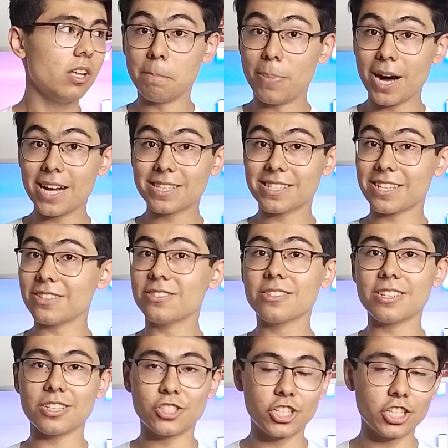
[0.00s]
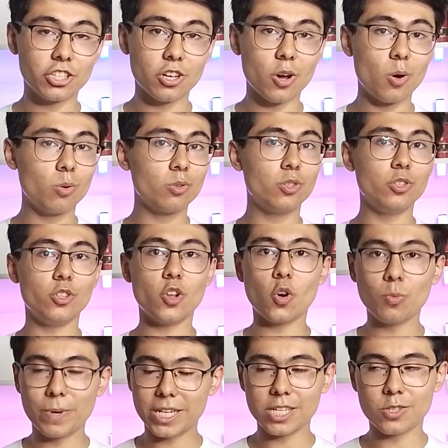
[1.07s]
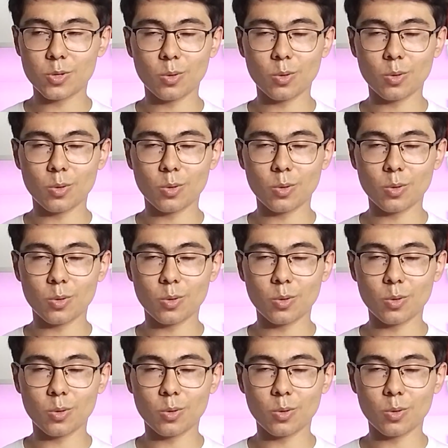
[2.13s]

But here's the cheat code nobody